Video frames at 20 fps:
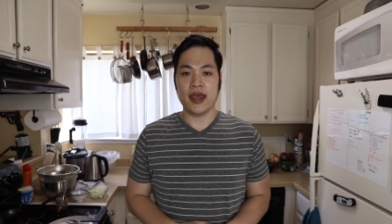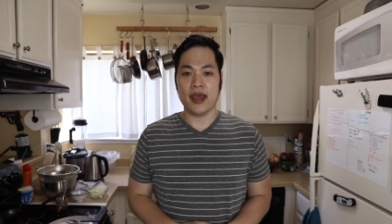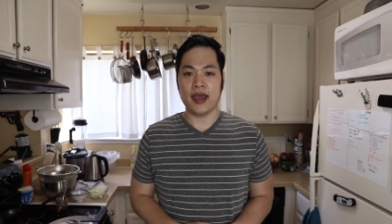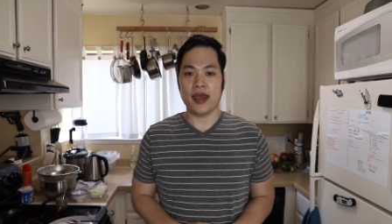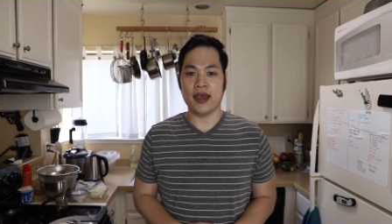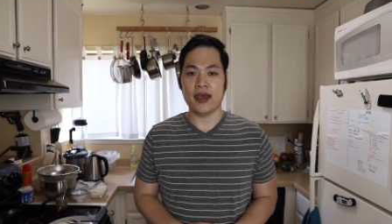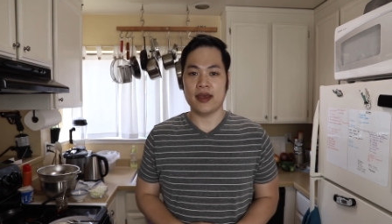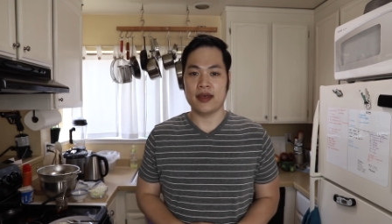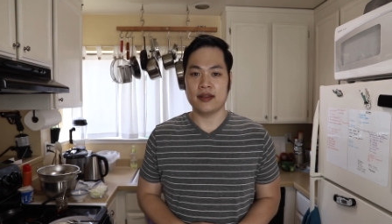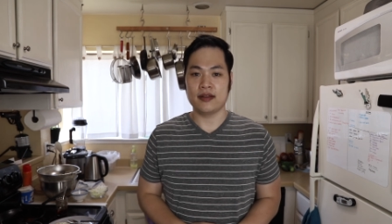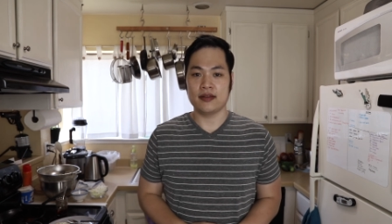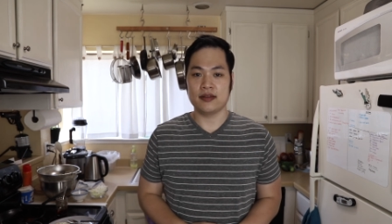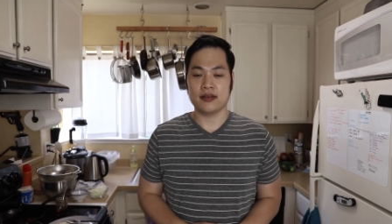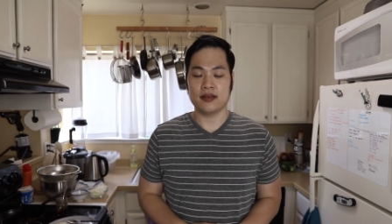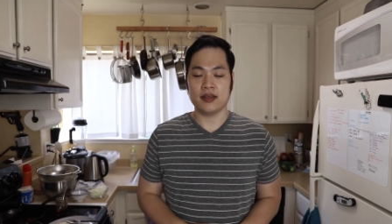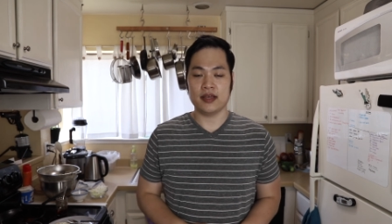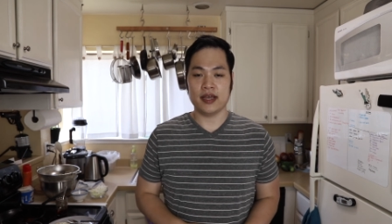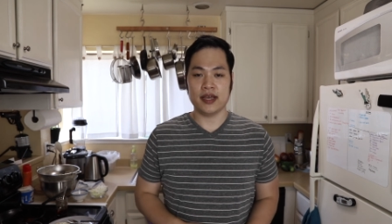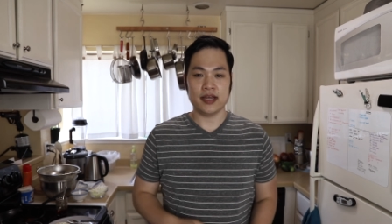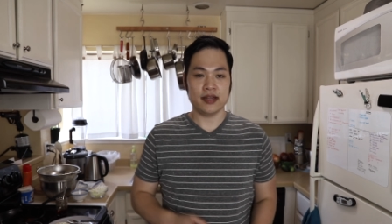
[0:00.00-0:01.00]
and
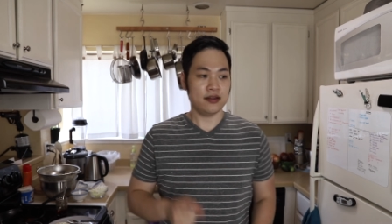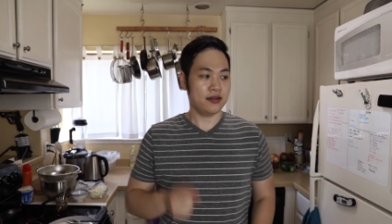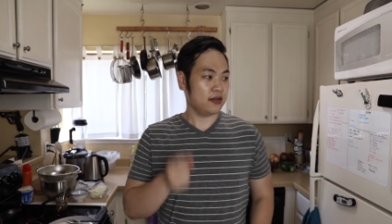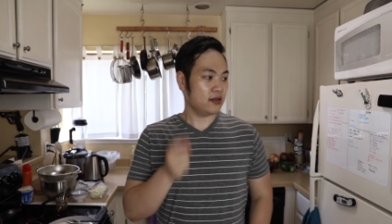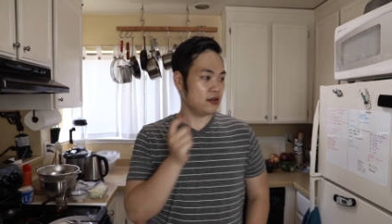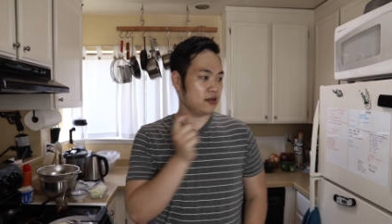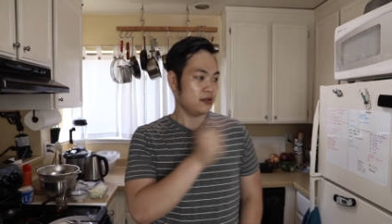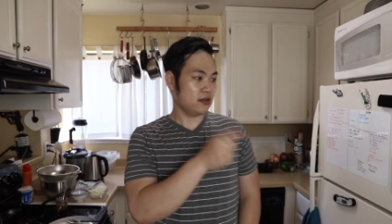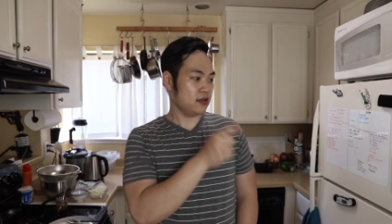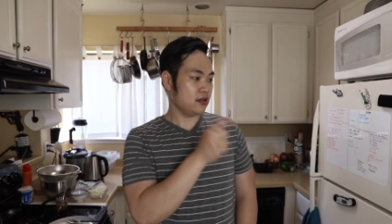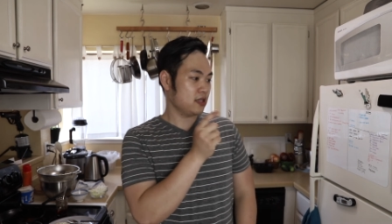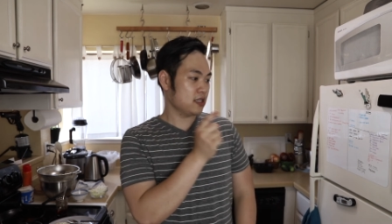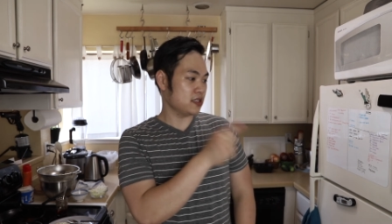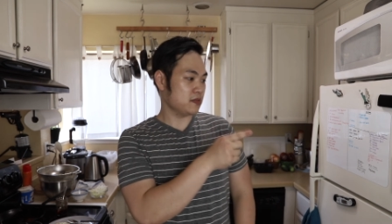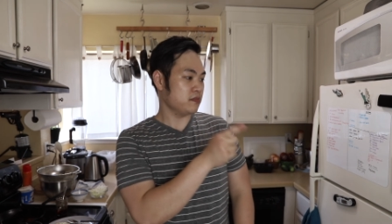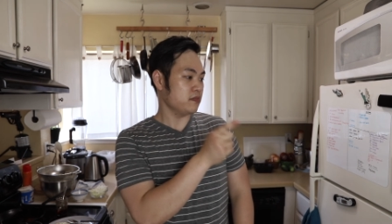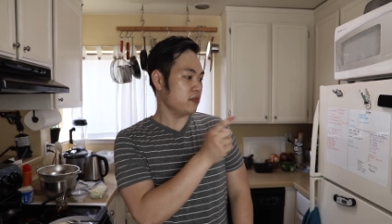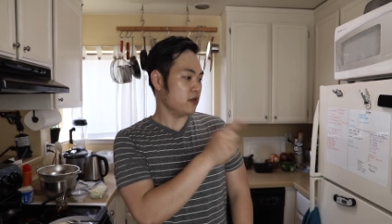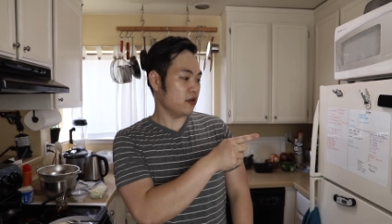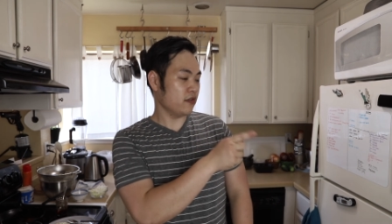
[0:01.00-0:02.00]
hit this
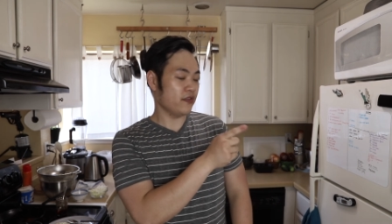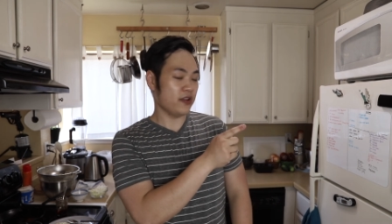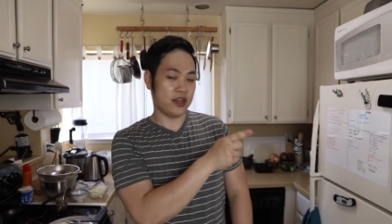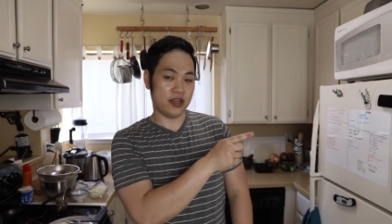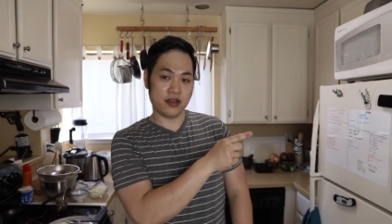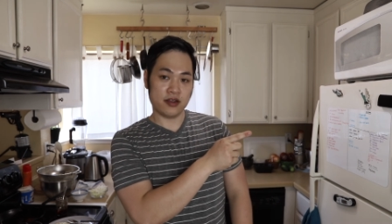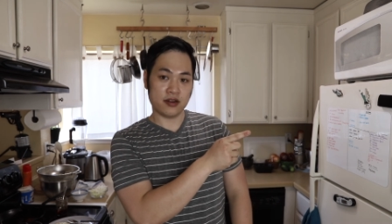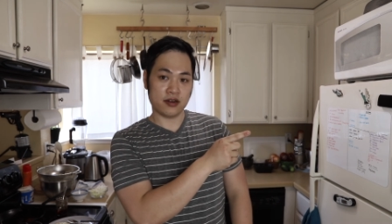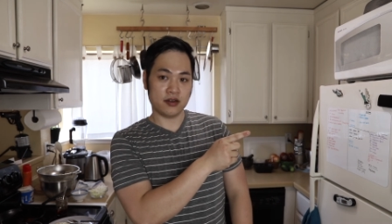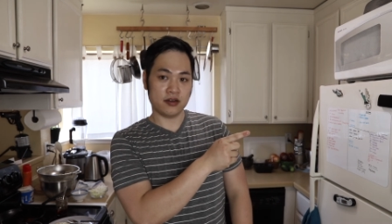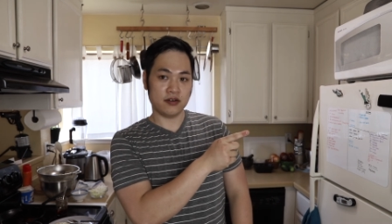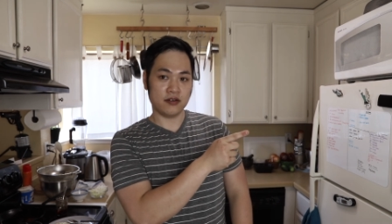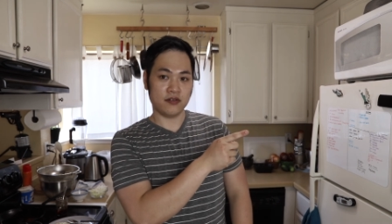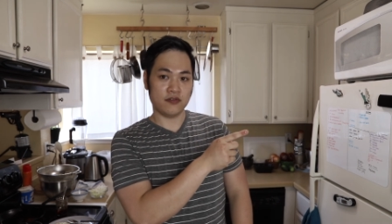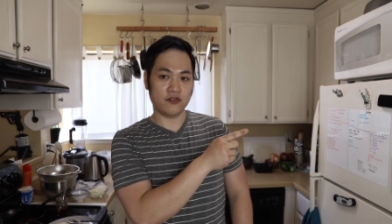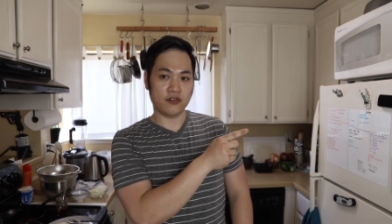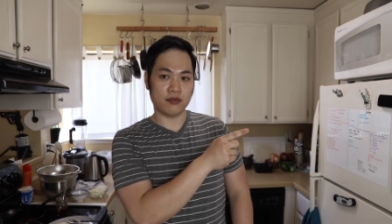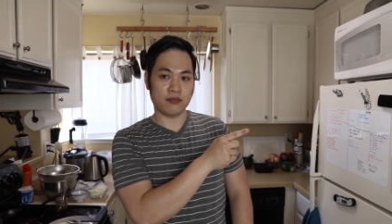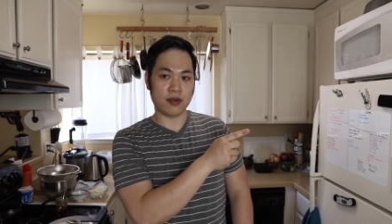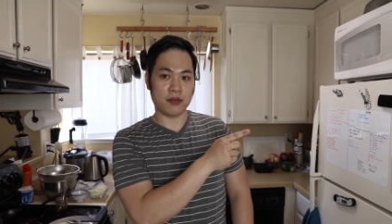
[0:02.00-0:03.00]
over here
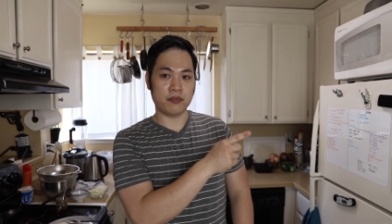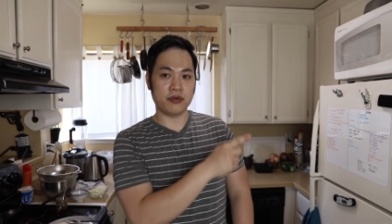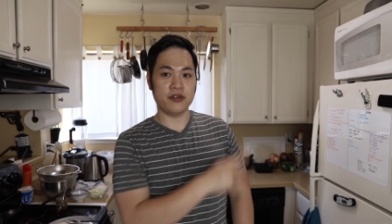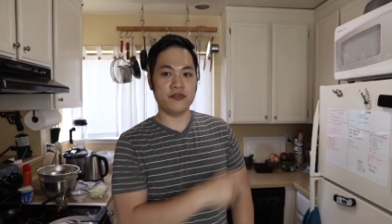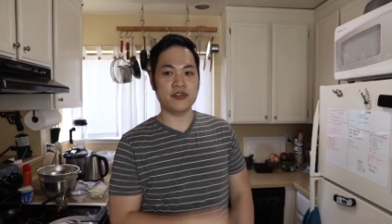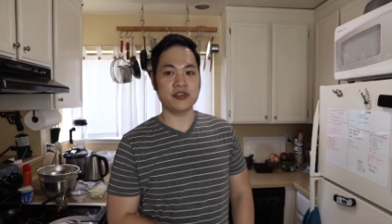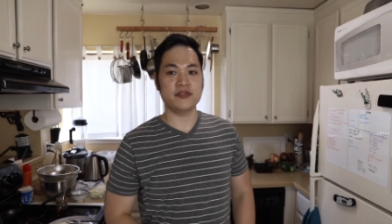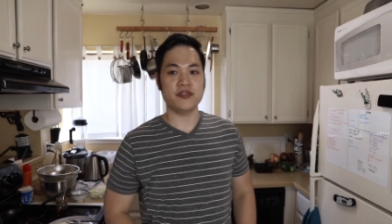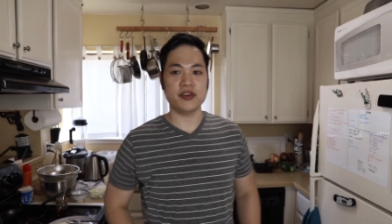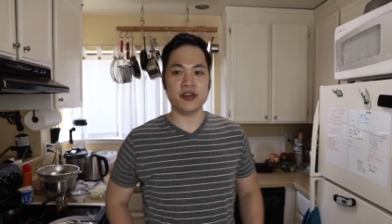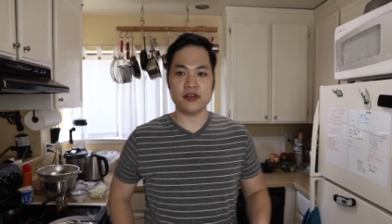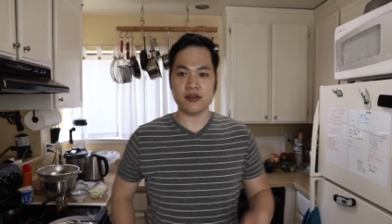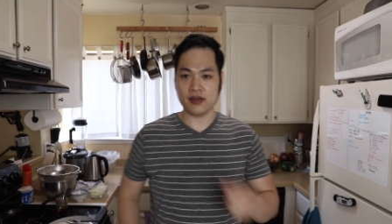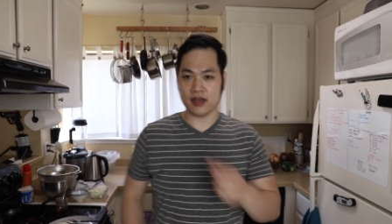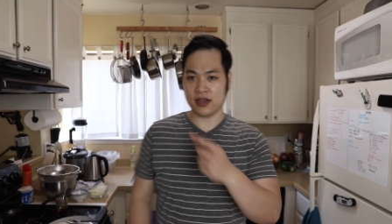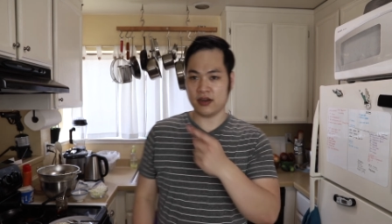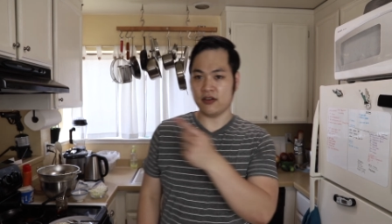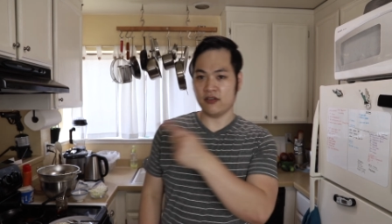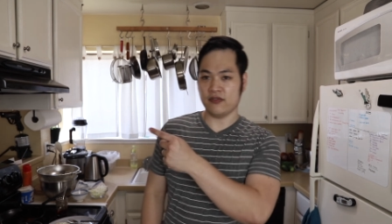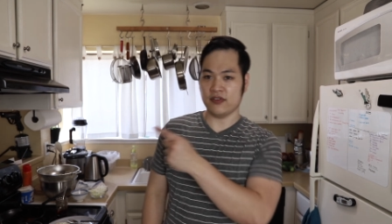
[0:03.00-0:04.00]
for my previous video,
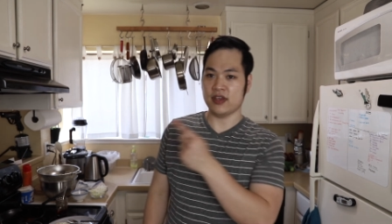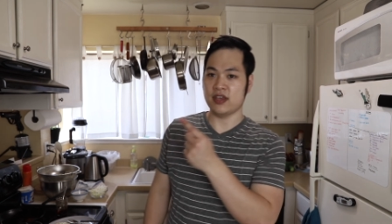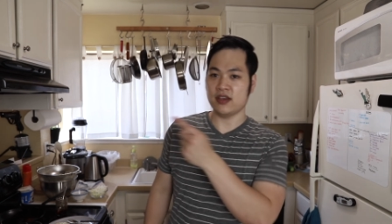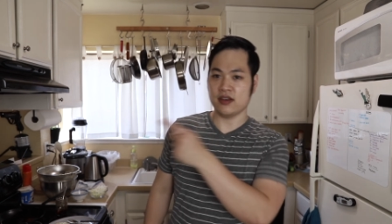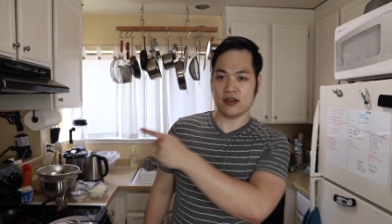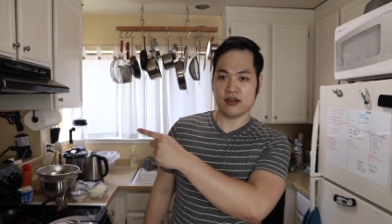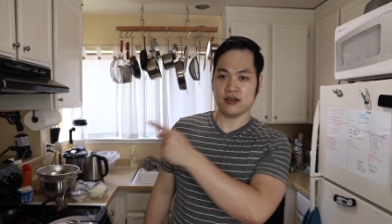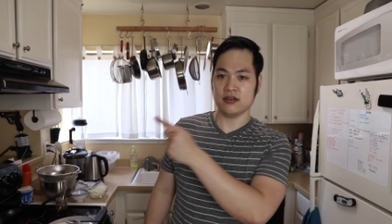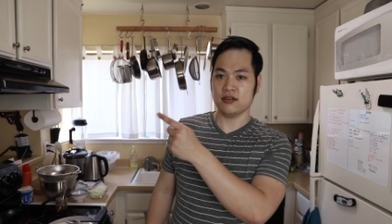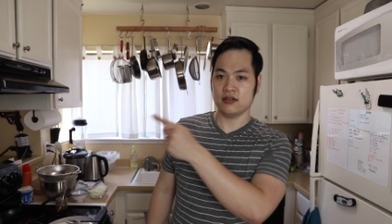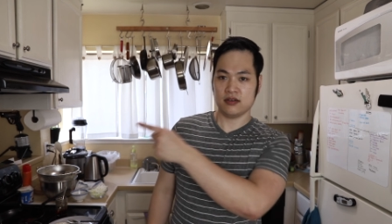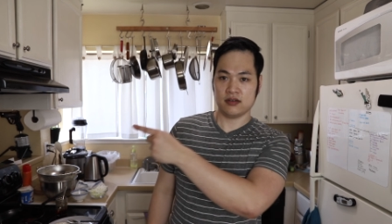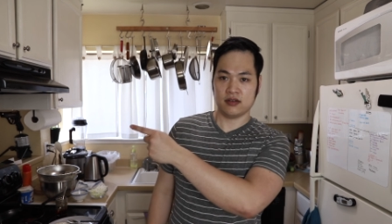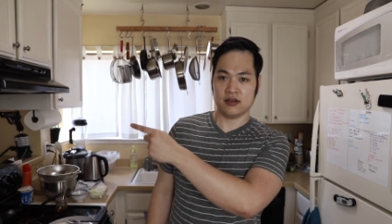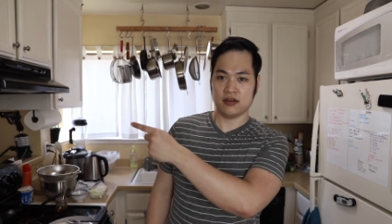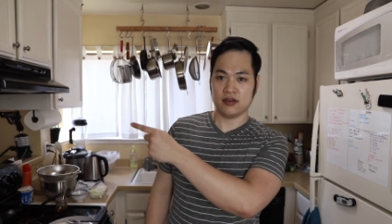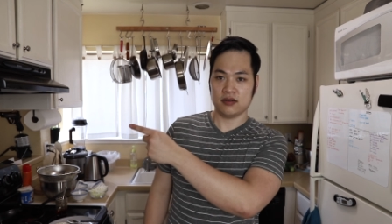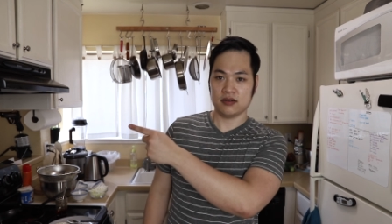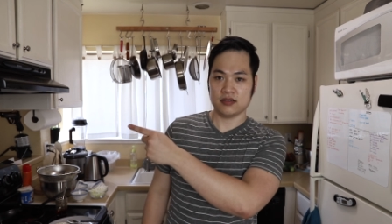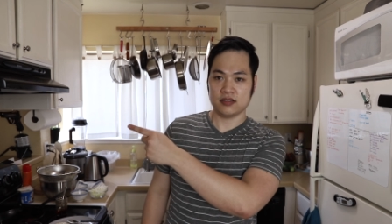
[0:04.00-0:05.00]
and over here
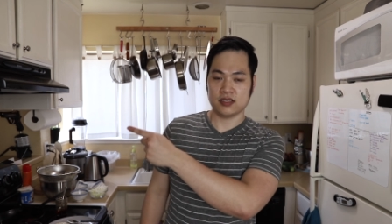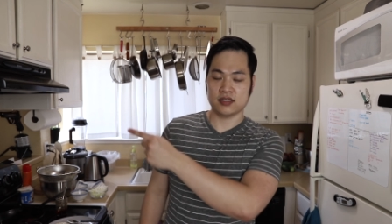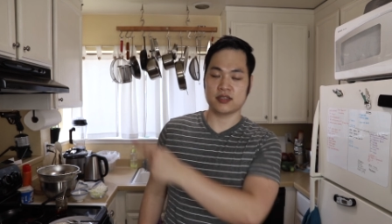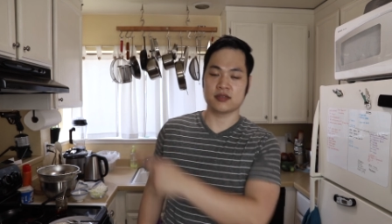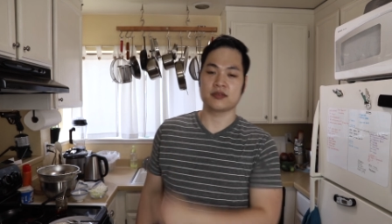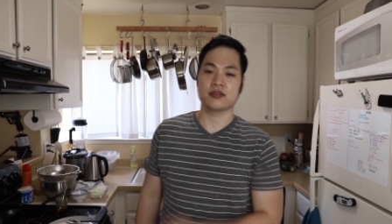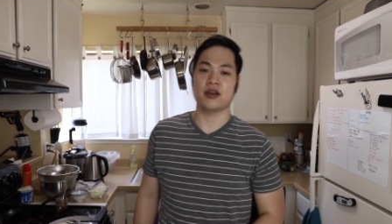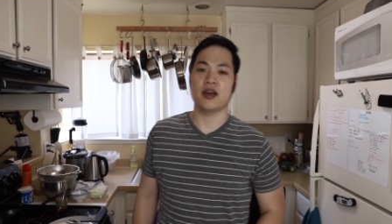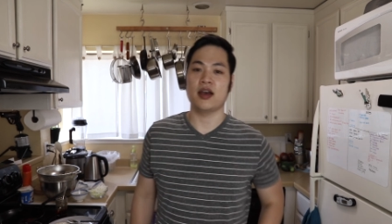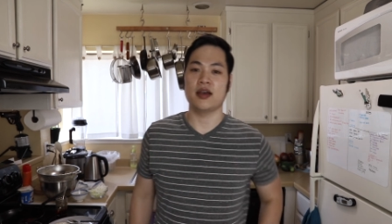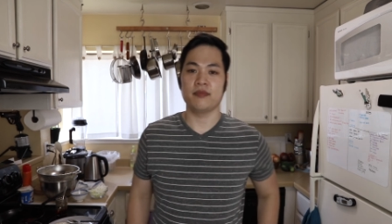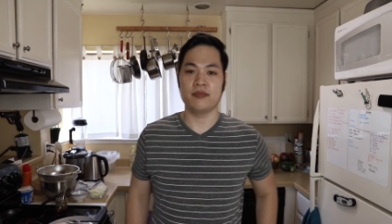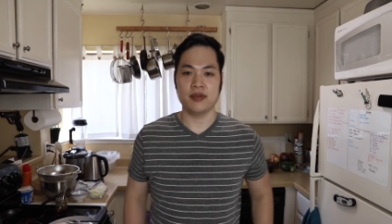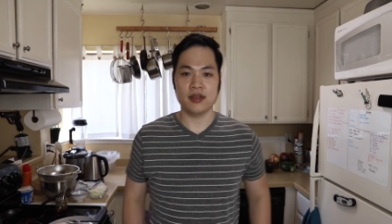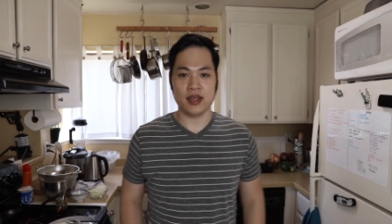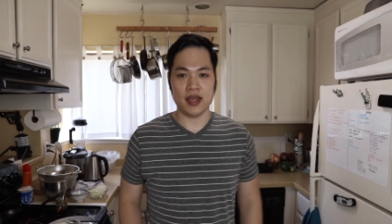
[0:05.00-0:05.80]
to subscribe.